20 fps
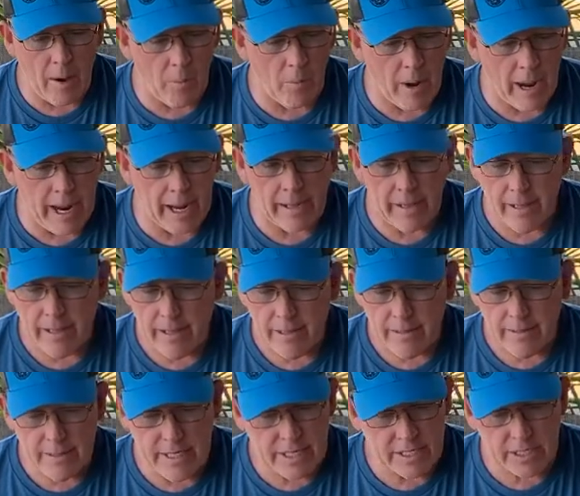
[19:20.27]
way.
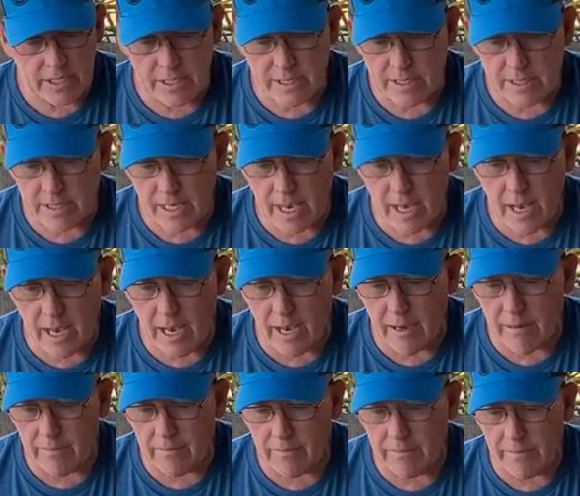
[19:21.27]
This is
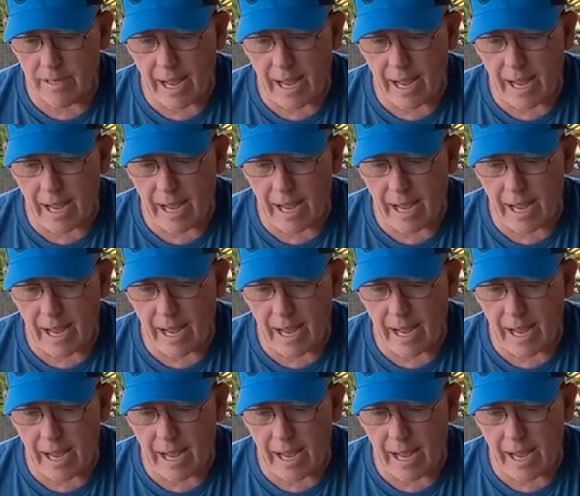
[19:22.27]
uh,